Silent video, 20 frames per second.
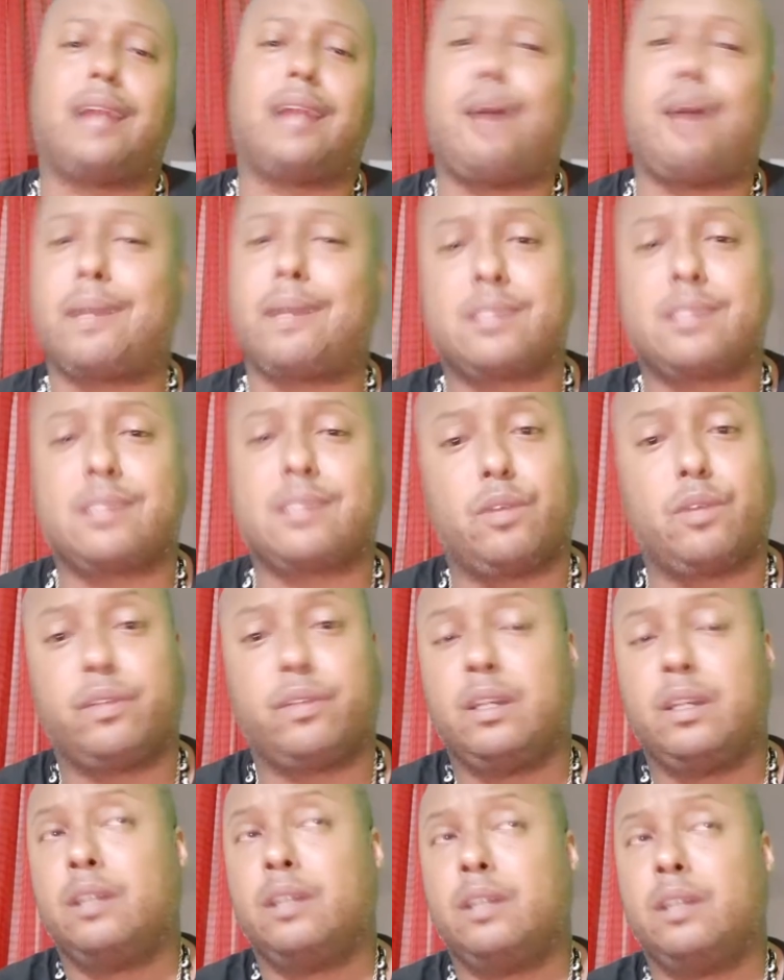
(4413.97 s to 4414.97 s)
allow
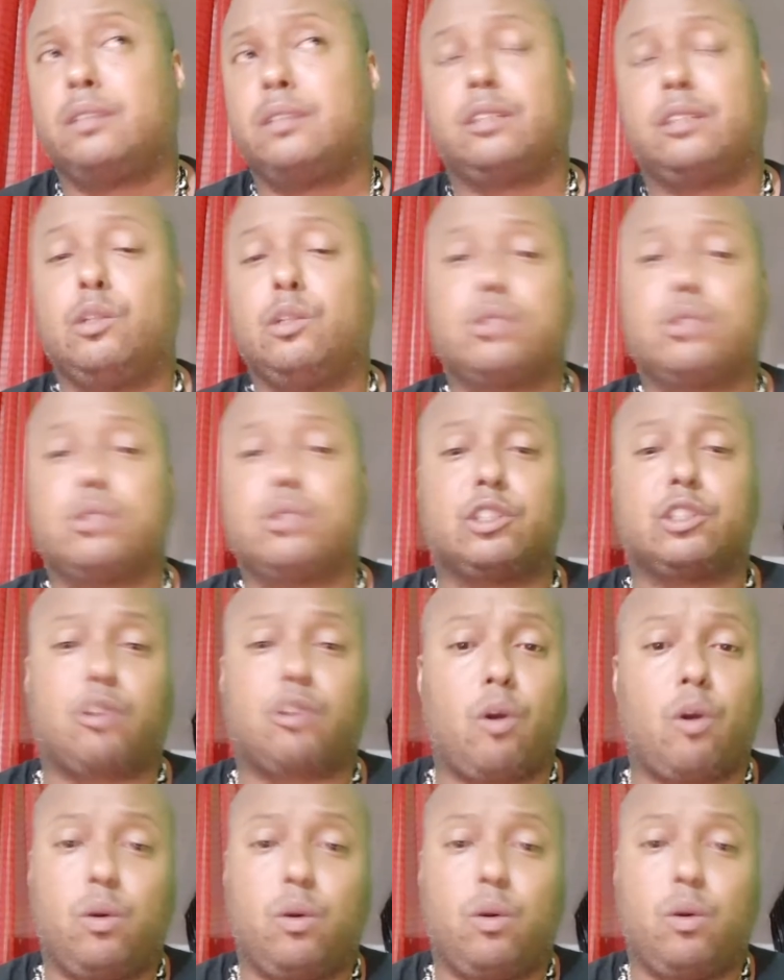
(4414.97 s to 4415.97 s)
myself to lose
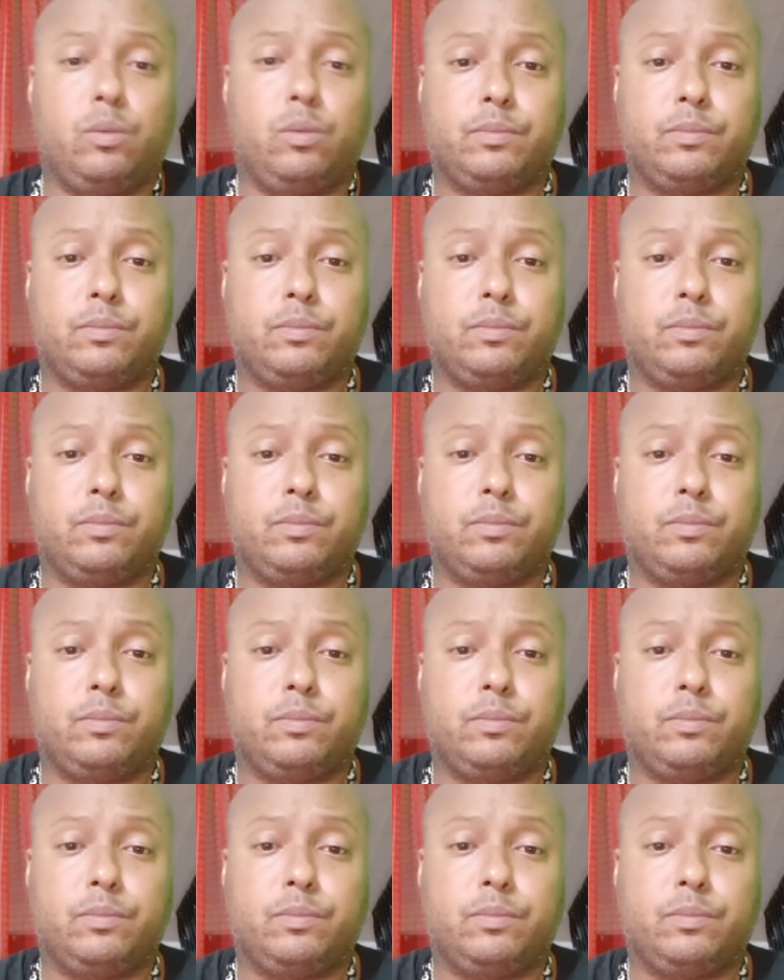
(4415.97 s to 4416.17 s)
control.